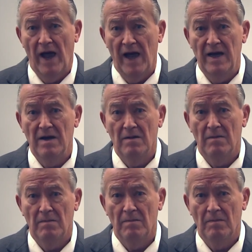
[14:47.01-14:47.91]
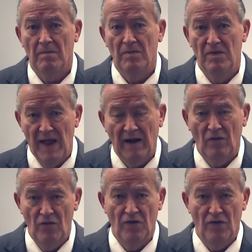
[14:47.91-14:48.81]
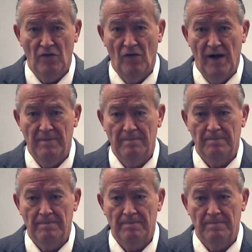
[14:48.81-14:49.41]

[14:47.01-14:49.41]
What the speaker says: a negligence claim.